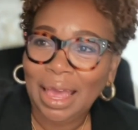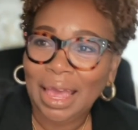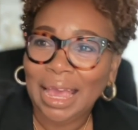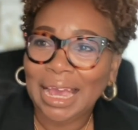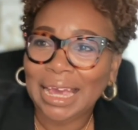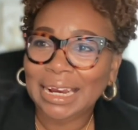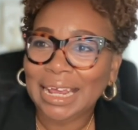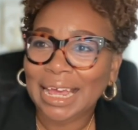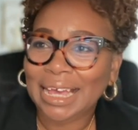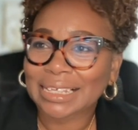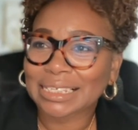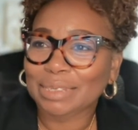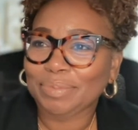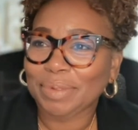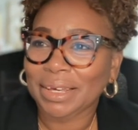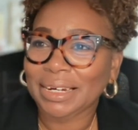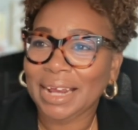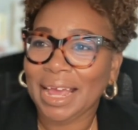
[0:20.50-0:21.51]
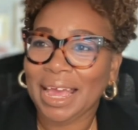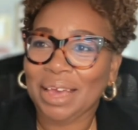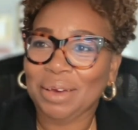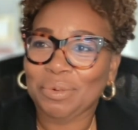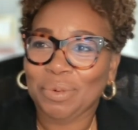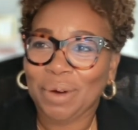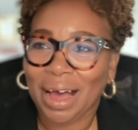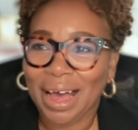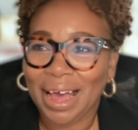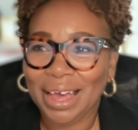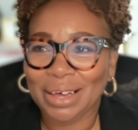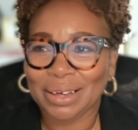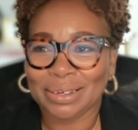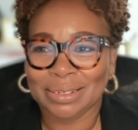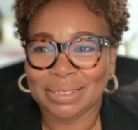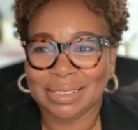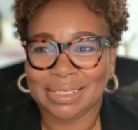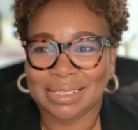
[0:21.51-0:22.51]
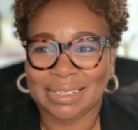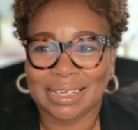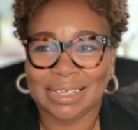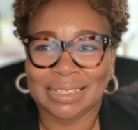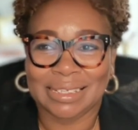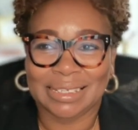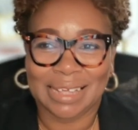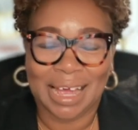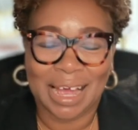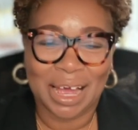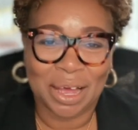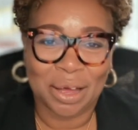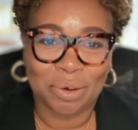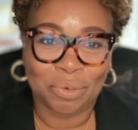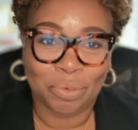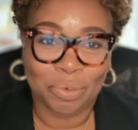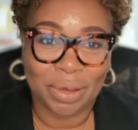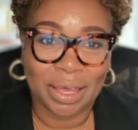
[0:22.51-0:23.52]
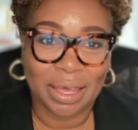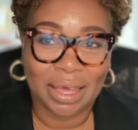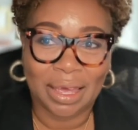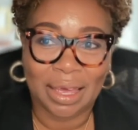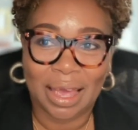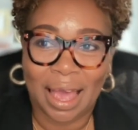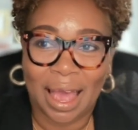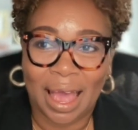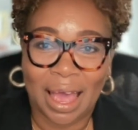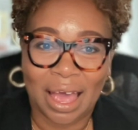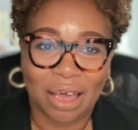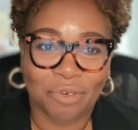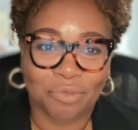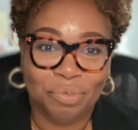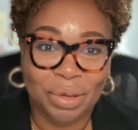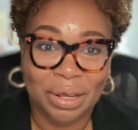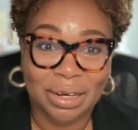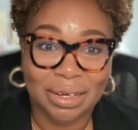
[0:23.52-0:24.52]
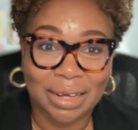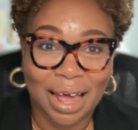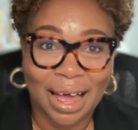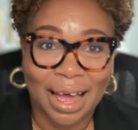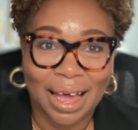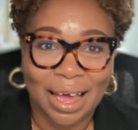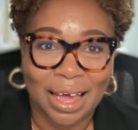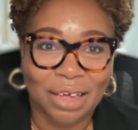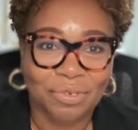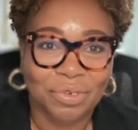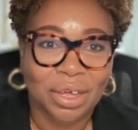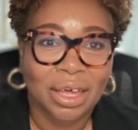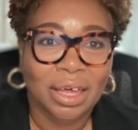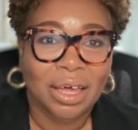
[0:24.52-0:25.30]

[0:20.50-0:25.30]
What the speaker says: It has been a while since we have been live